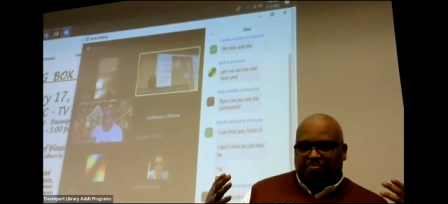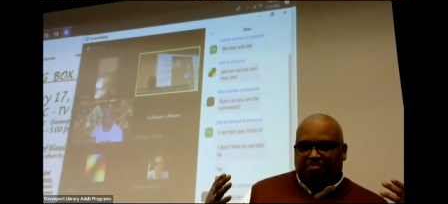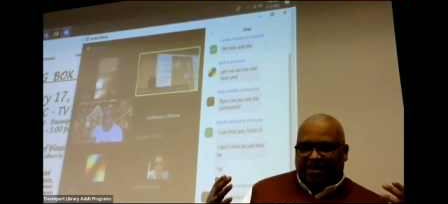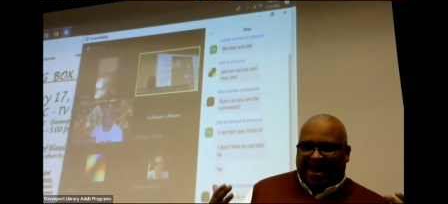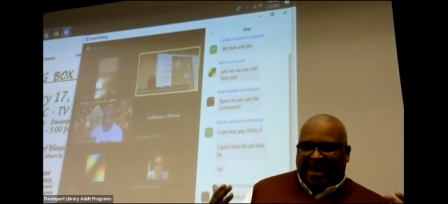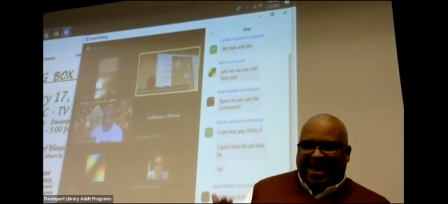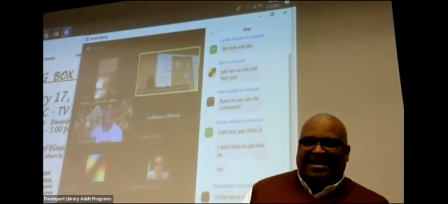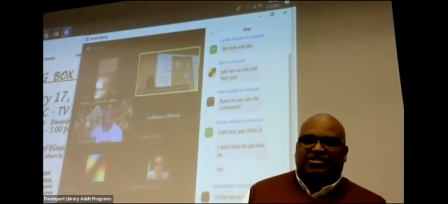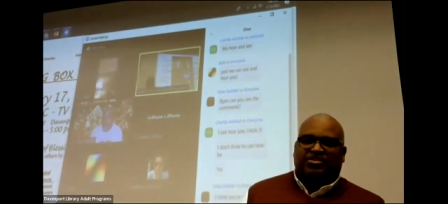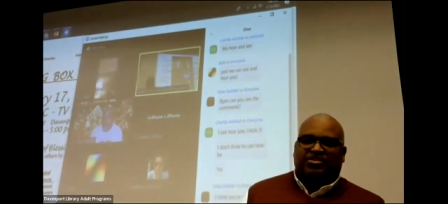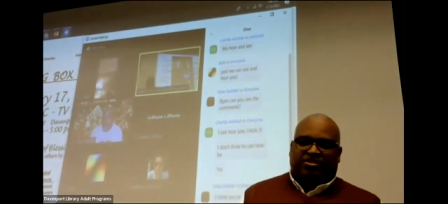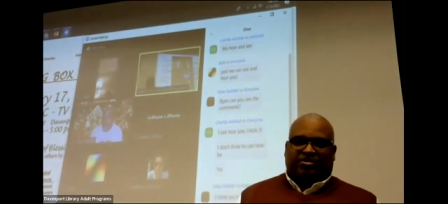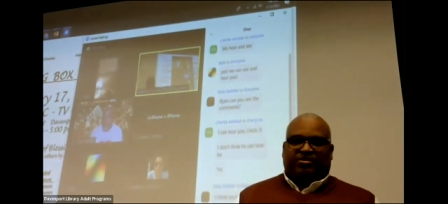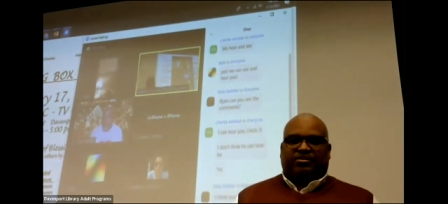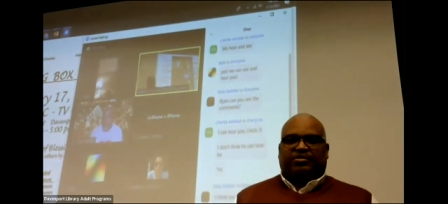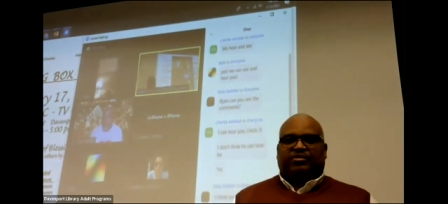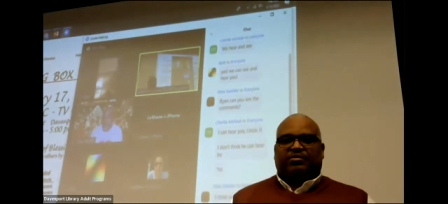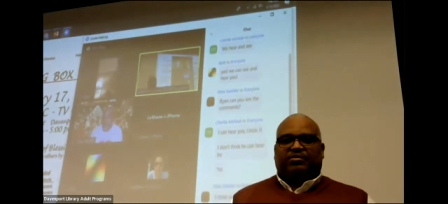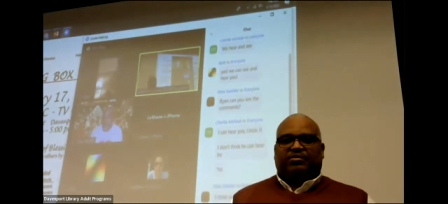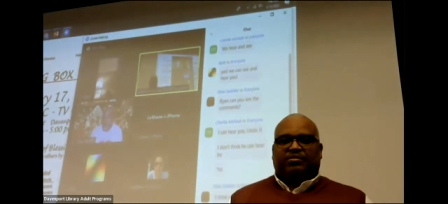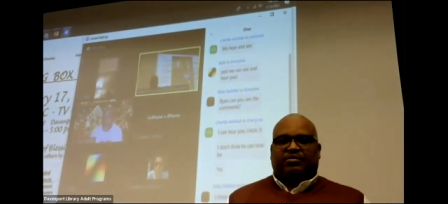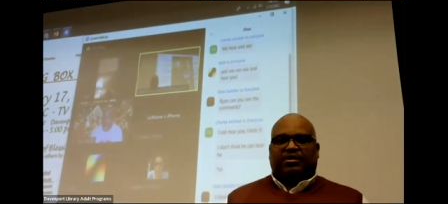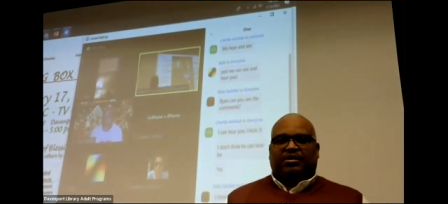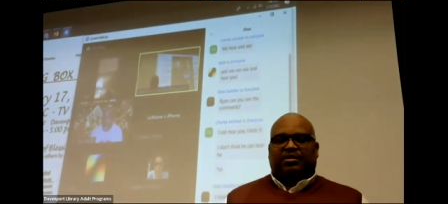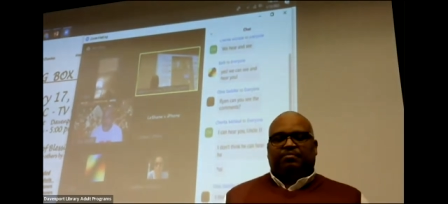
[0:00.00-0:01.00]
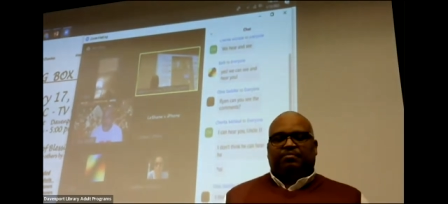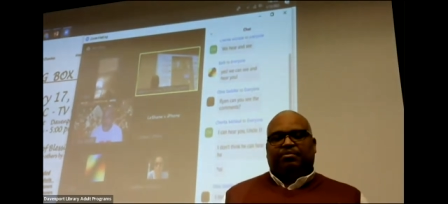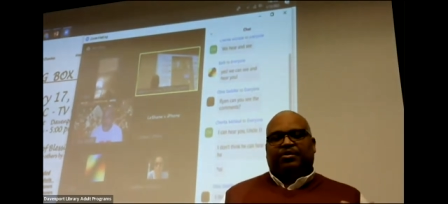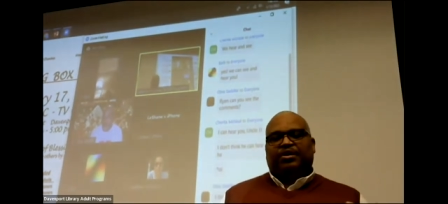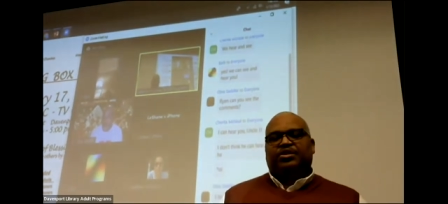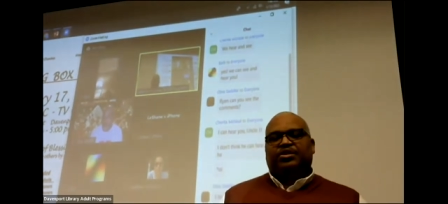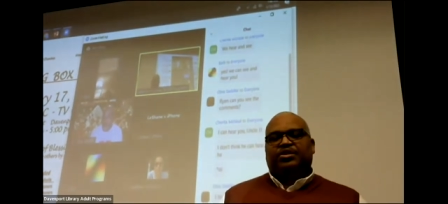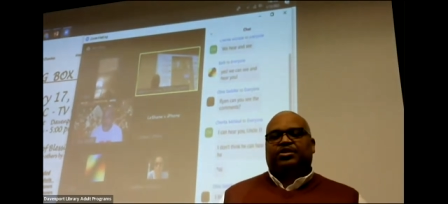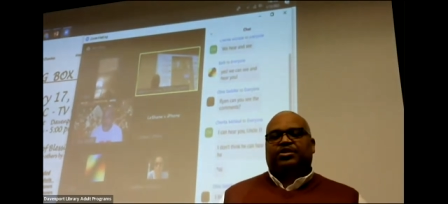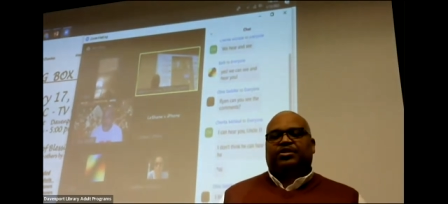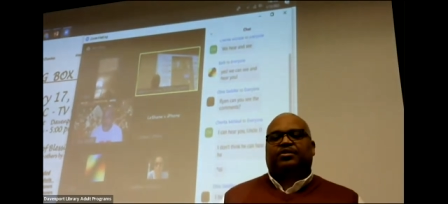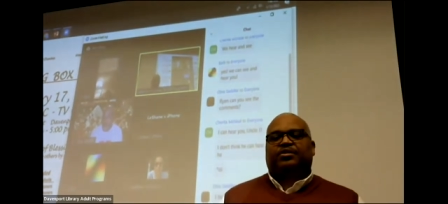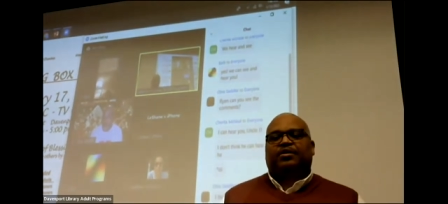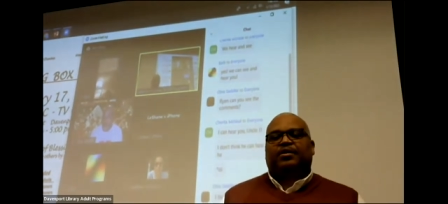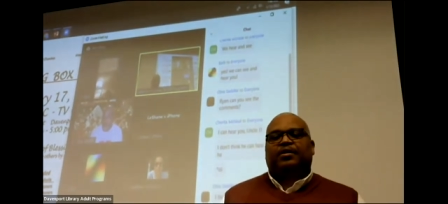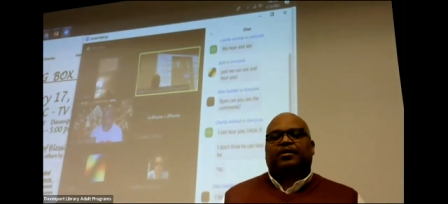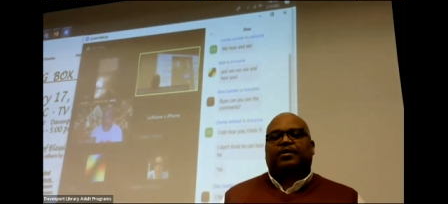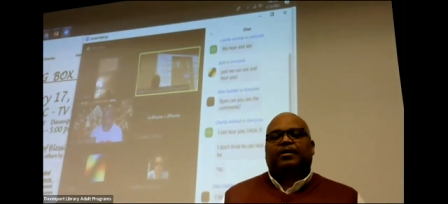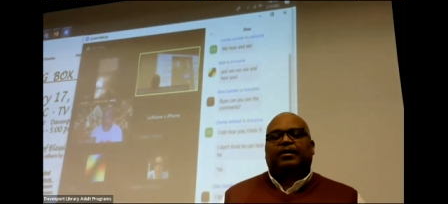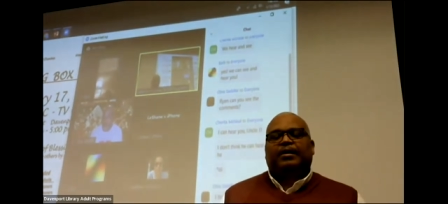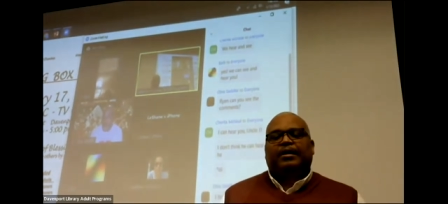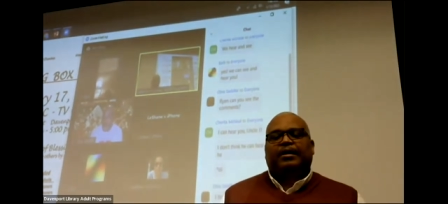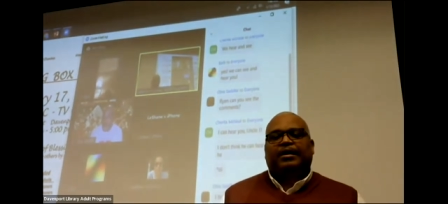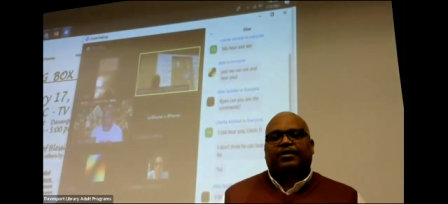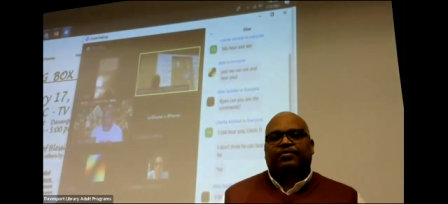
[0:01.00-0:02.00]
pastor and preacher
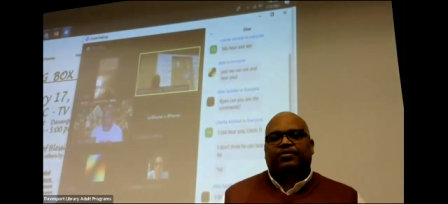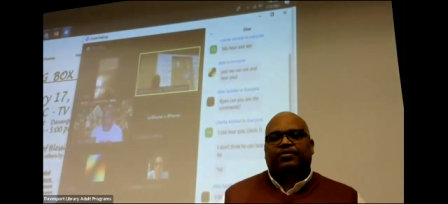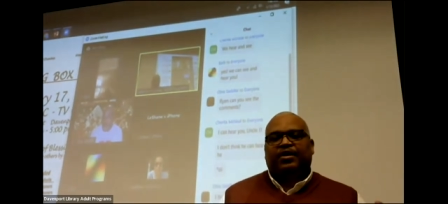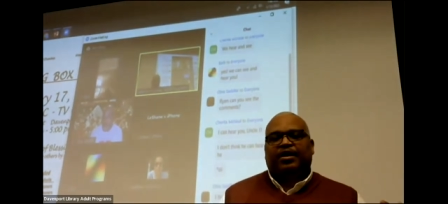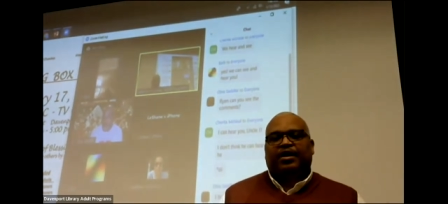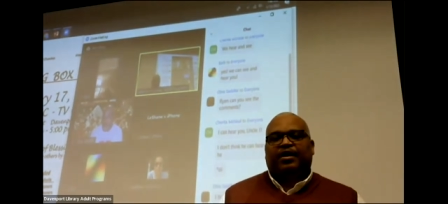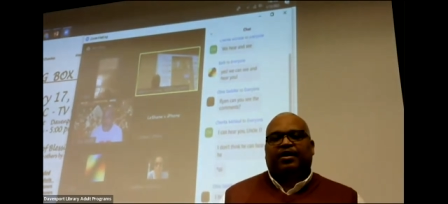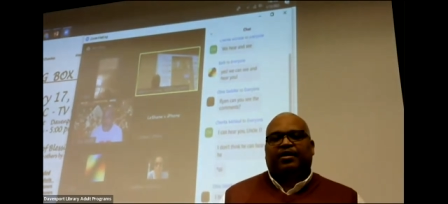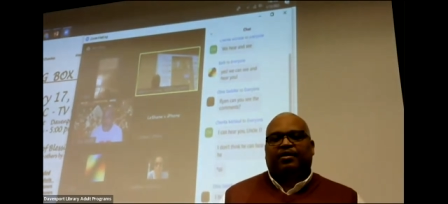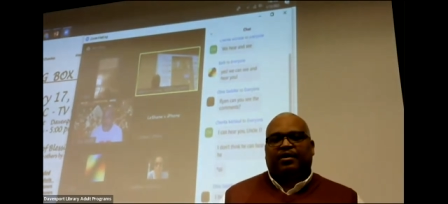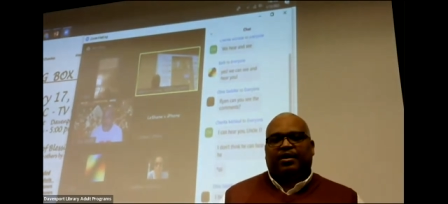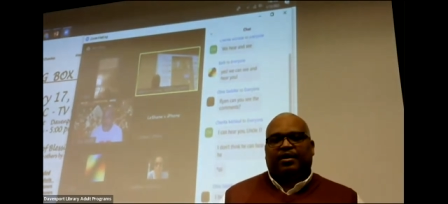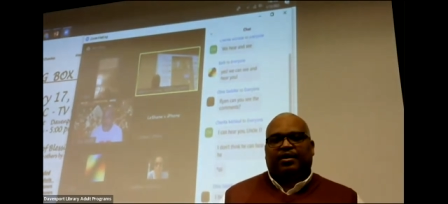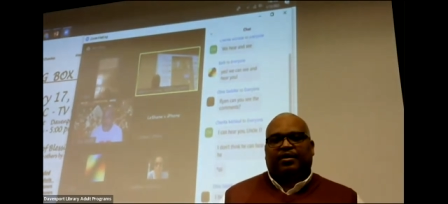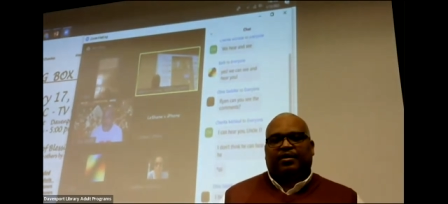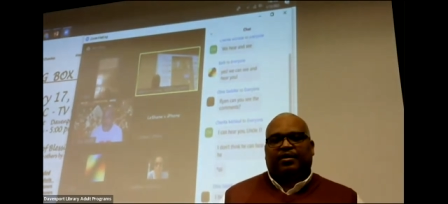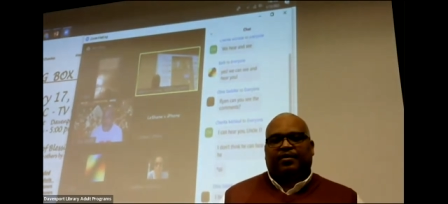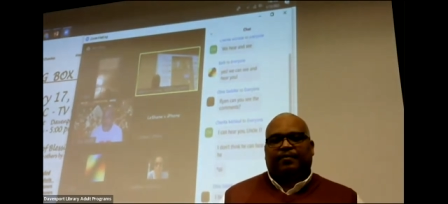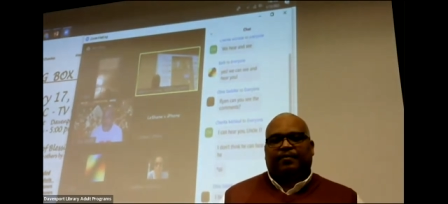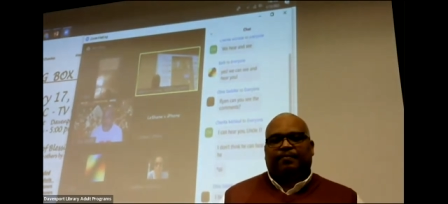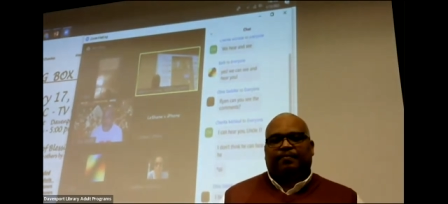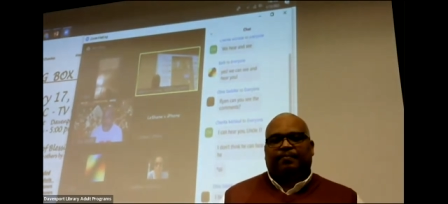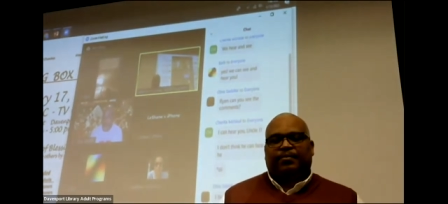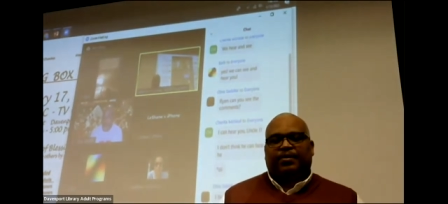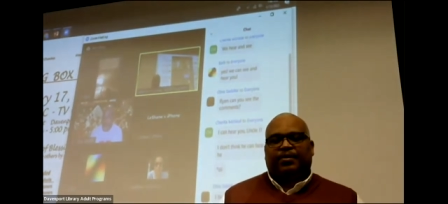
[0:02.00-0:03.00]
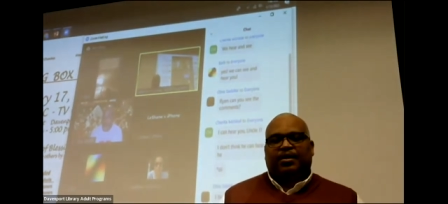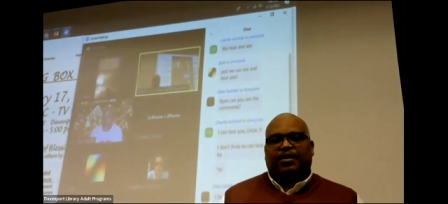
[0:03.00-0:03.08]
in the area